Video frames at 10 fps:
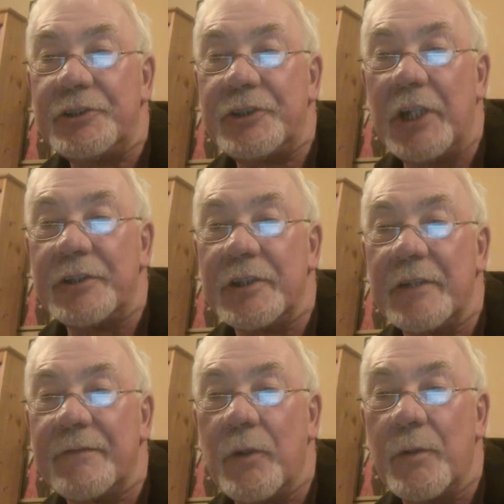changing
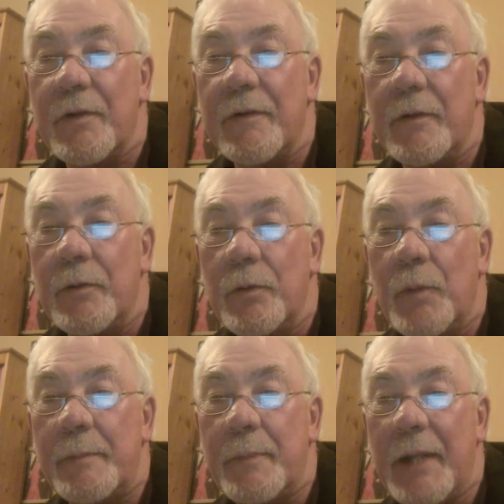the flow of the river
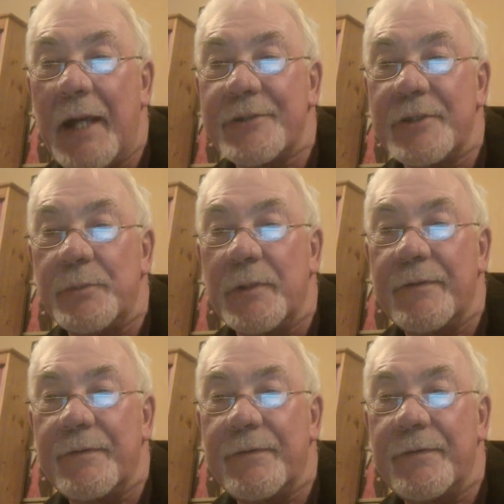when passing
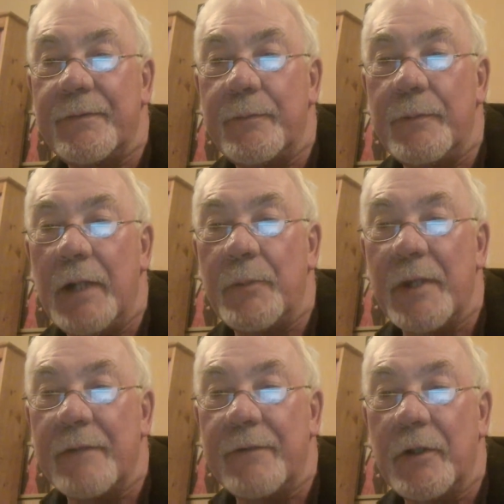with
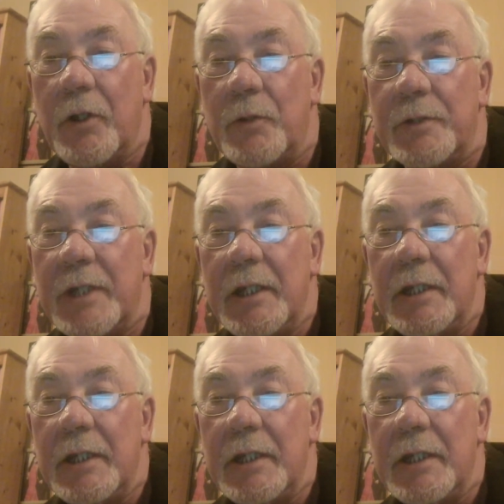a full load.